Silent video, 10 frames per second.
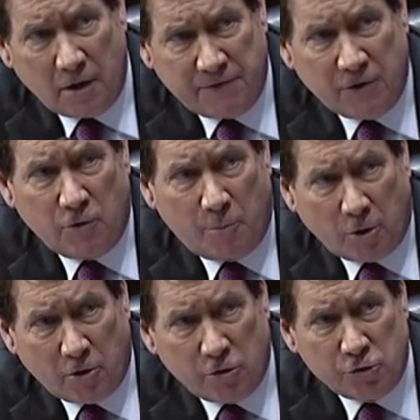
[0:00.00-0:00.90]
and fentanyl
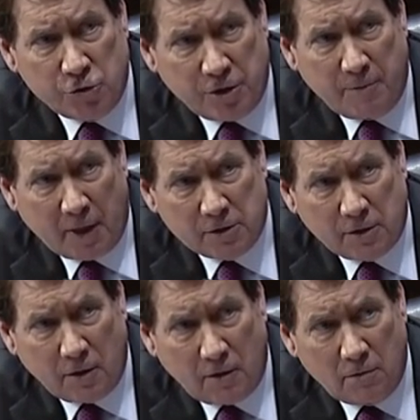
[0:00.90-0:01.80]
precursors into
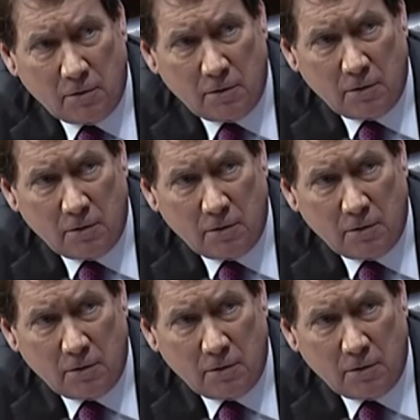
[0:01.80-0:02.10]
Mexico.